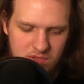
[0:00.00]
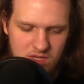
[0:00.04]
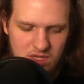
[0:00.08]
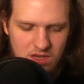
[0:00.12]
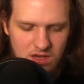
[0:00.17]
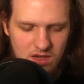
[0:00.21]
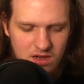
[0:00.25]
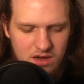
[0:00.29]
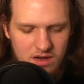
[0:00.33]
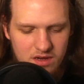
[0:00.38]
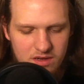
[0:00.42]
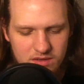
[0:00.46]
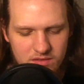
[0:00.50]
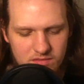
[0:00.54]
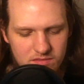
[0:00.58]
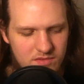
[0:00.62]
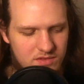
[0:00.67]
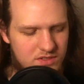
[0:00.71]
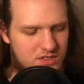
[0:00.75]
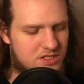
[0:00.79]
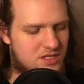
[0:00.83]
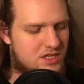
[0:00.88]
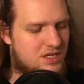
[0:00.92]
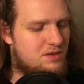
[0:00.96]
All right,
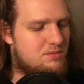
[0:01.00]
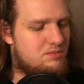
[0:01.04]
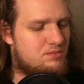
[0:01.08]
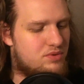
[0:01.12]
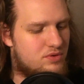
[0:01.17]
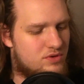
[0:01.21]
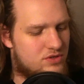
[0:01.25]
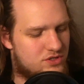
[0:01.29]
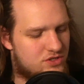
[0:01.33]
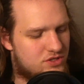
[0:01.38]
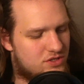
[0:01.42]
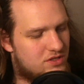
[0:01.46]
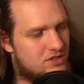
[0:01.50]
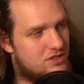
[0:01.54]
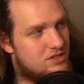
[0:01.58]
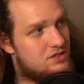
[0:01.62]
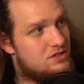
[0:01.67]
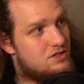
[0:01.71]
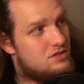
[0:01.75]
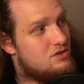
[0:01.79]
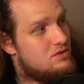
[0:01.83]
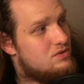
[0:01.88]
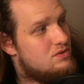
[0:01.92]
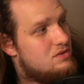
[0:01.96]
let's keep pushing
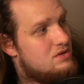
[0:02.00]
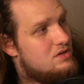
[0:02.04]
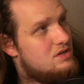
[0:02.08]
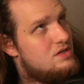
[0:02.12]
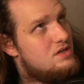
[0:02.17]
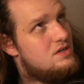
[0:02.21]
this through.